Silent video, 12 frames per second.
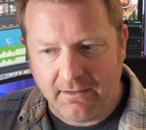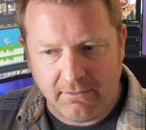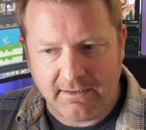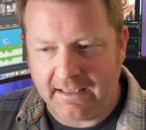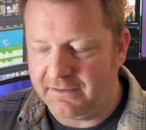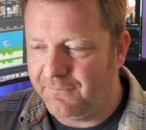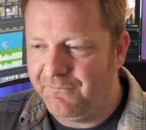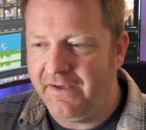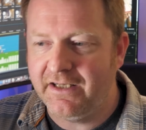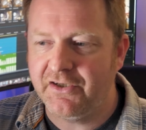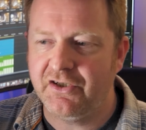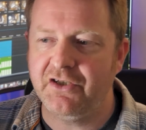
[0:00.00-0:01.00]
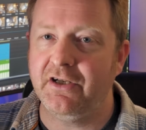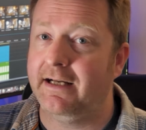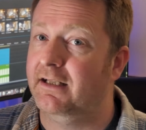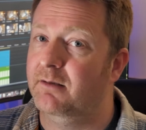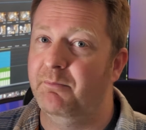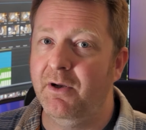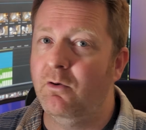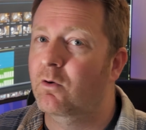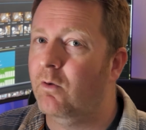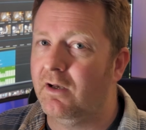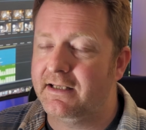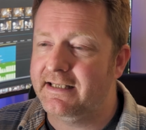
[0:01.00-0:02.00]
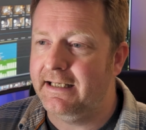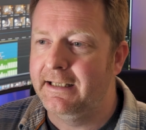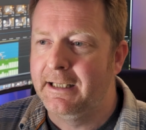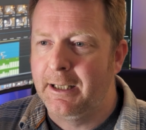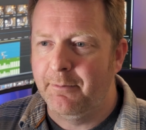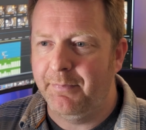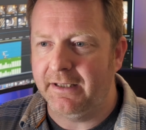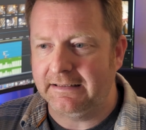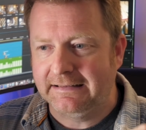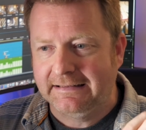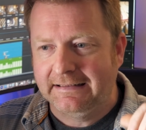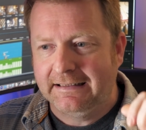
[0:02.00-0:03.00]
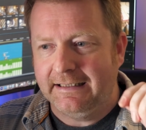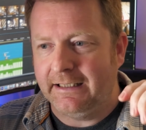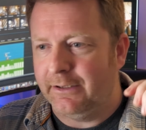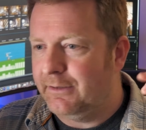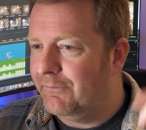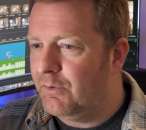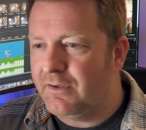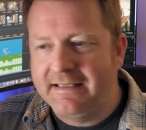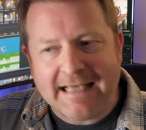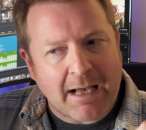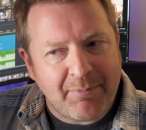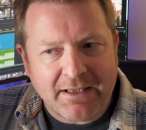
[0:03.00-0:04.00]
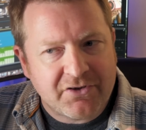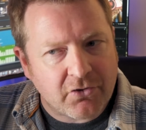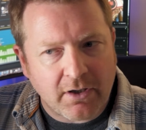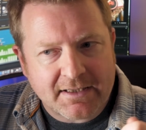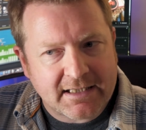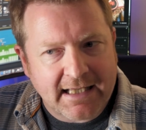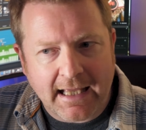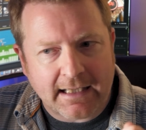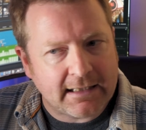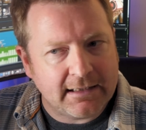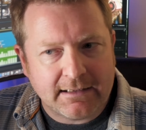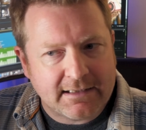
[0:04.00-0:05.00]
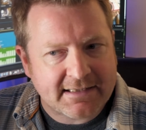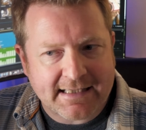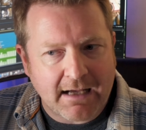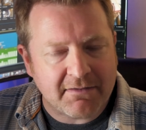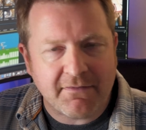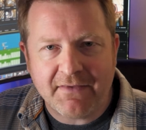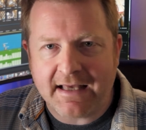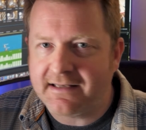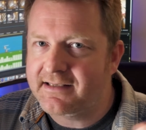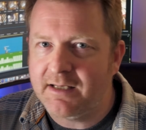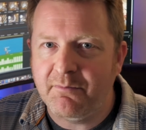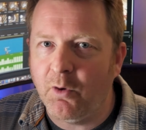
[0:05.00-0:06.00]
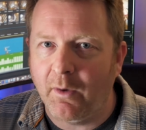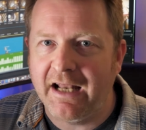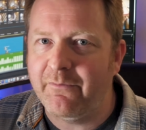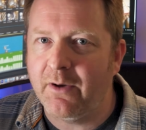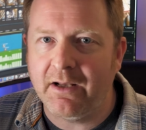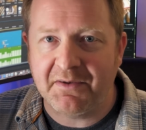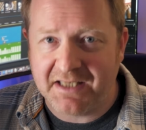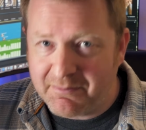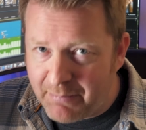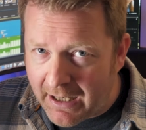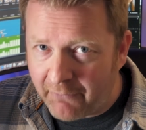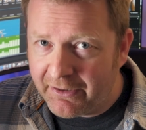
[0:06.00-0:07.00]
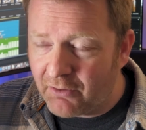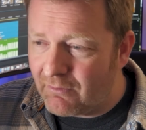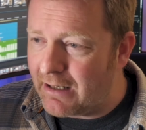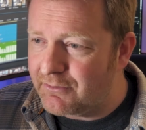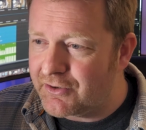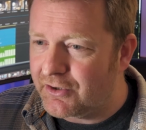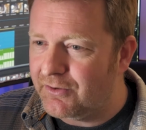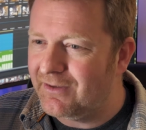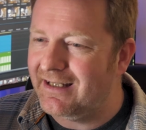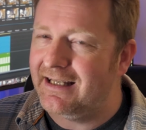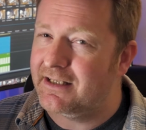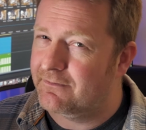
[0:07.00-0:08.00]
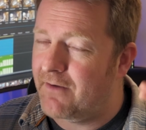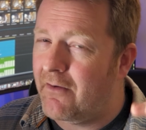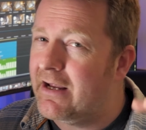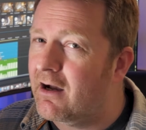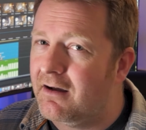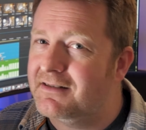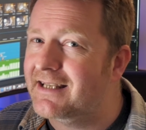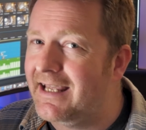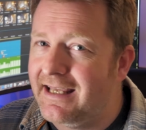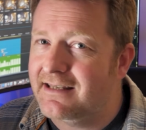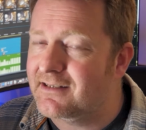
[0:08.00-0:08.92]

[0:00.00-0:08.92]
look at the finishes, check out the build quality, but you know, if you're tapping trying to get the sound of that cymbal when everyone else is battering around you, it's very hard to hear